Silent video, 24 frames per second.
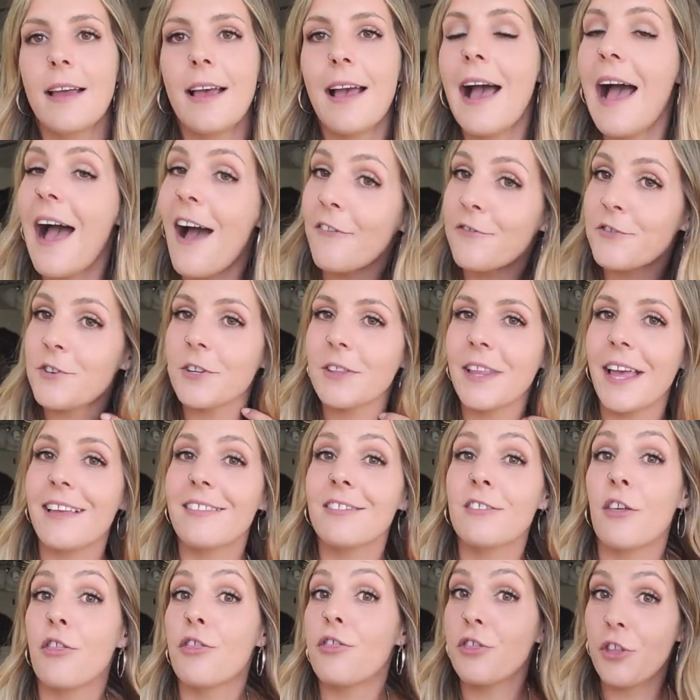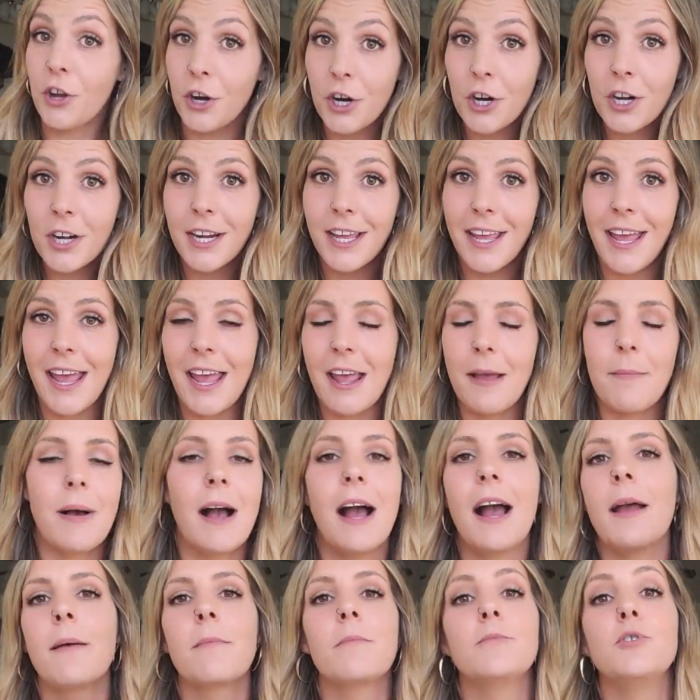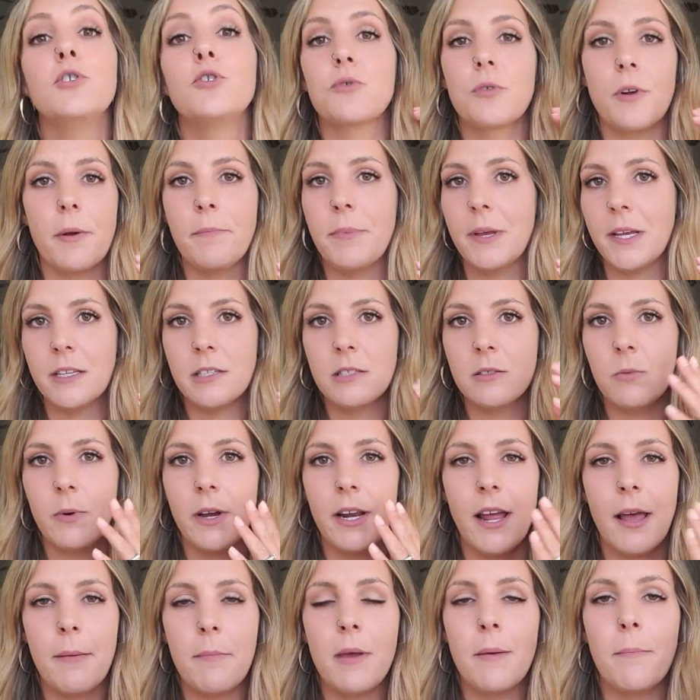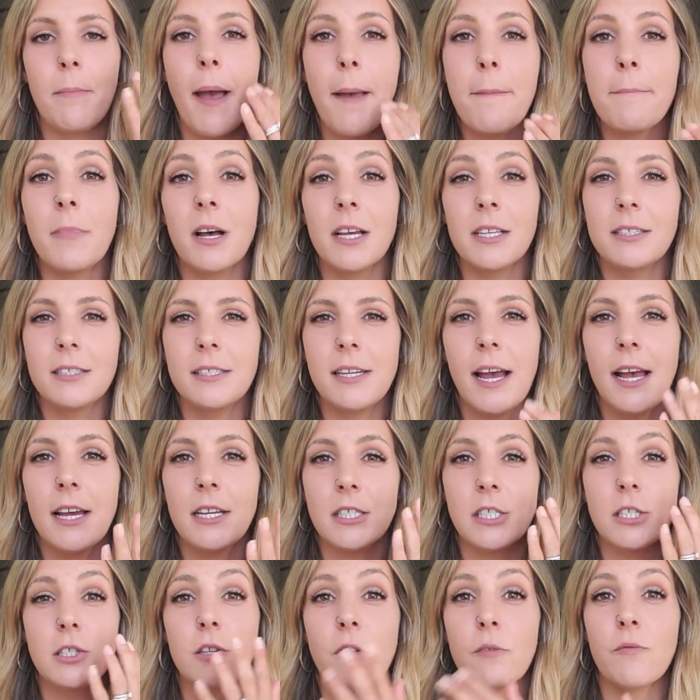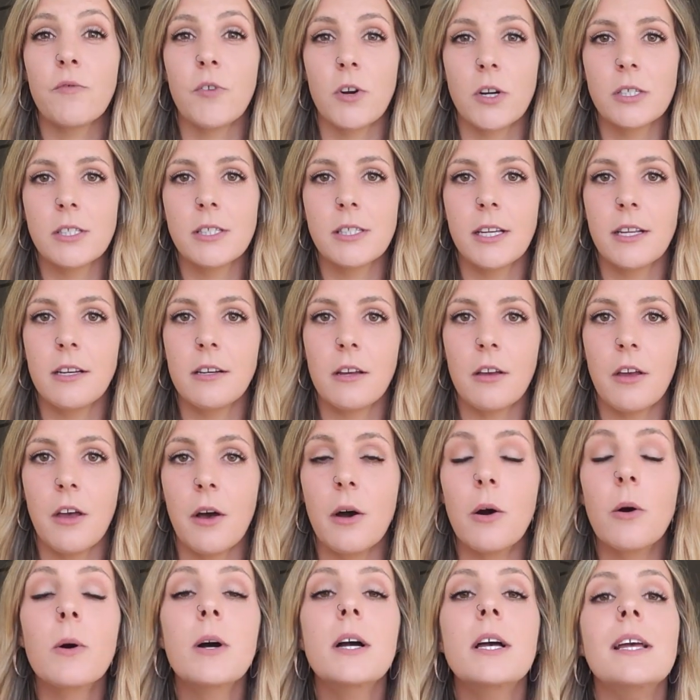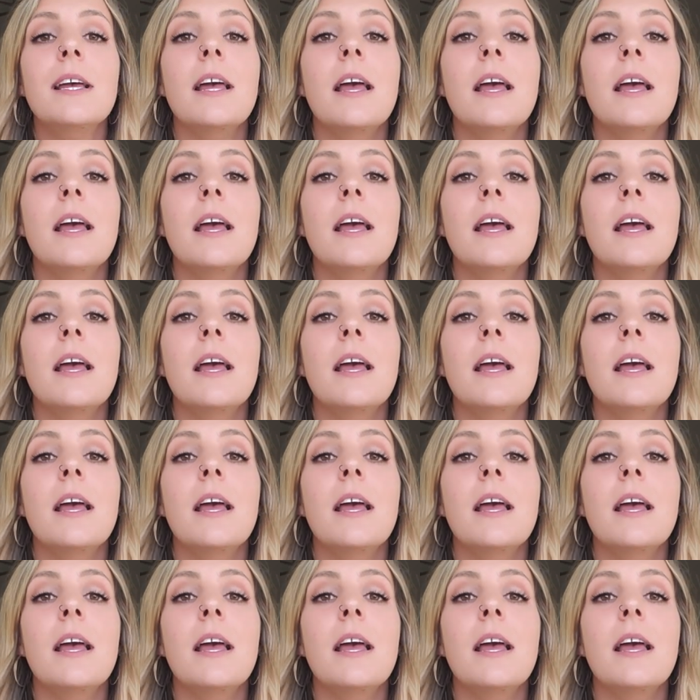After like the third game, I'm dripping sweat. I mean, my mustache is the first thing to go.